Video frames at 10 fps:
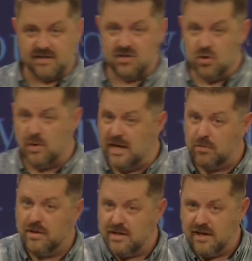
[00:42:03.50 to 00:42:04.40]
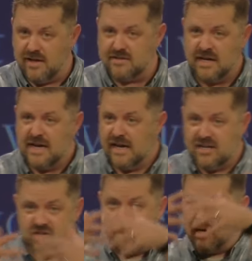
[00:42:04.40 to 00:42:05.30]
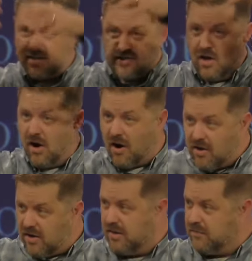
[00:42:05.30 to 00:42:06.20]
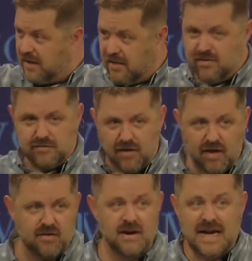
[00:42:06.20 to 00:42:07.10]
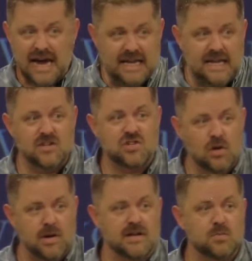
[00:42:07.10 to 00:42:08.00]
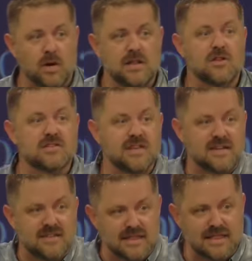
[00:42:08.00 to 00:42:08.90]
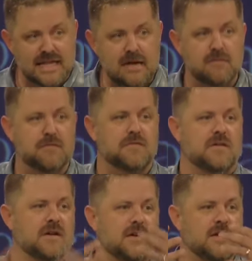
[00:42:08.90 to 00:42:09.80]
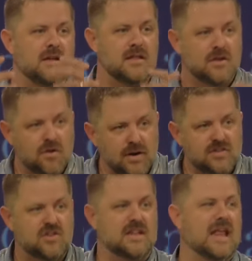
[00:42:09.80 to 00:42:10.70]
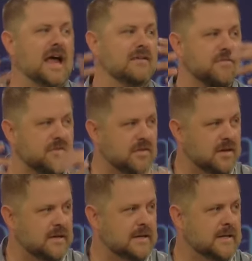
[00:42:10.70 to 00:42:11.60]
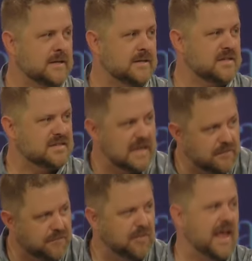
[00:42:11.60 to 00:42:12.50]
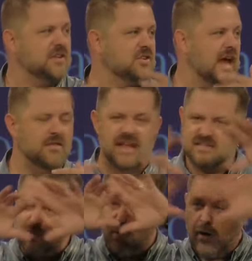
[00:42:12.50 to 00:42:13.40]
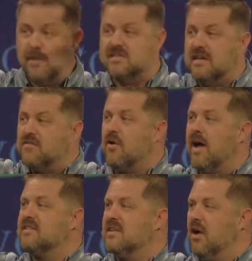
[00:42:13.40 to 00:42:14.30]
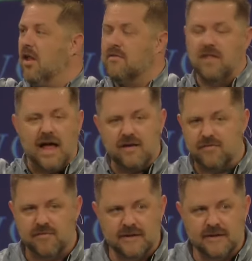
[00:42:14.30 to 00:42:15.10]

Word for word: us who he really is. He's showing us the heart of the Heavenly Father, and he is showing us what it looks like to live the Christian life, to see it fleshed out. That supremacy of Christ in all of life,